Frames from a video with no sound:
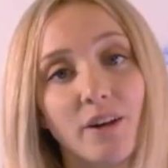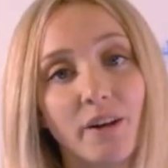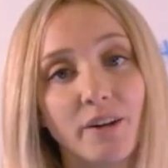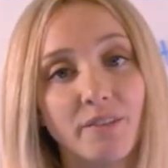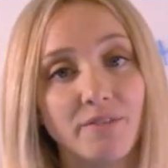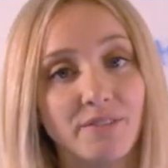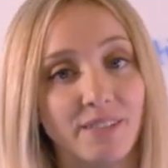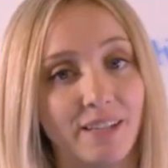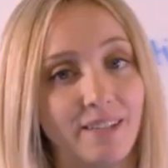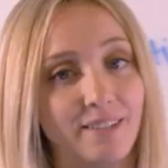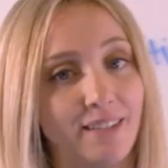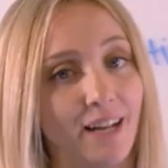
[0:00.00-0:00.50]

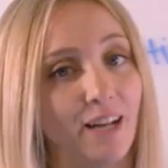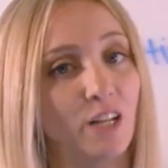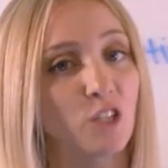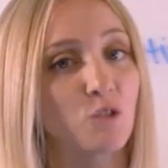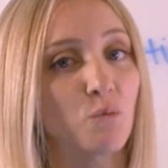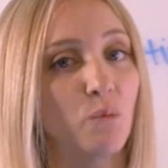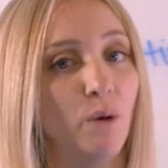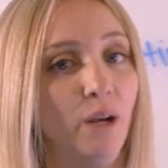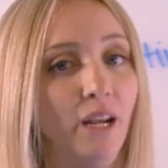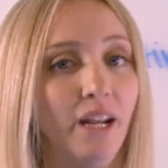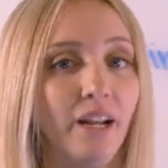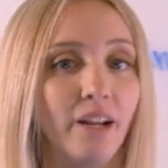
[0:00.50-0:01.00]
of success
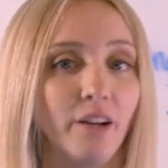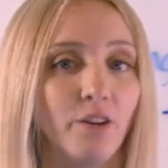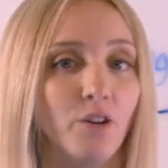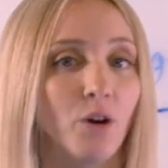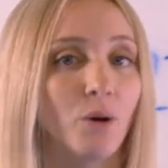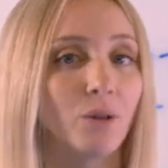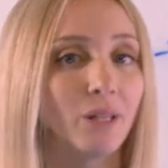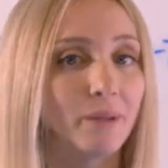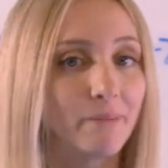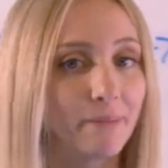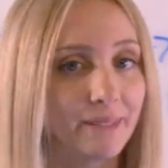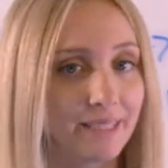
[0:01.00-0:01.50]
putting
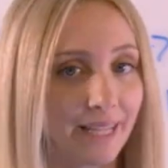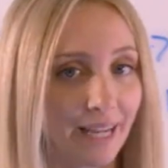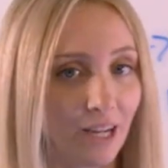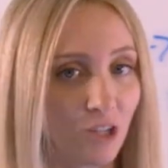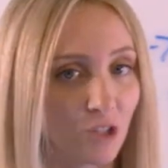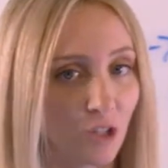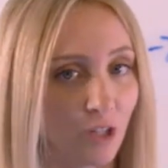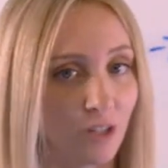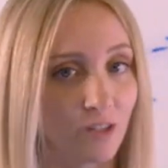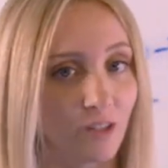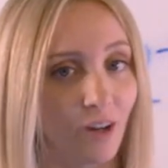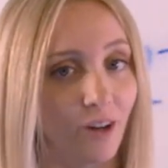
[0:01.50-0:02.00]
no
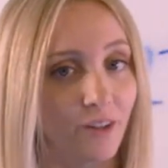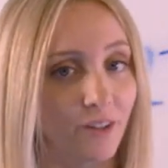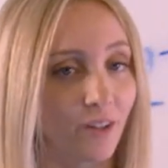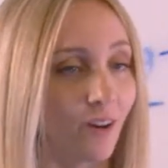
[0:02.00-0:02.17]
limitations on your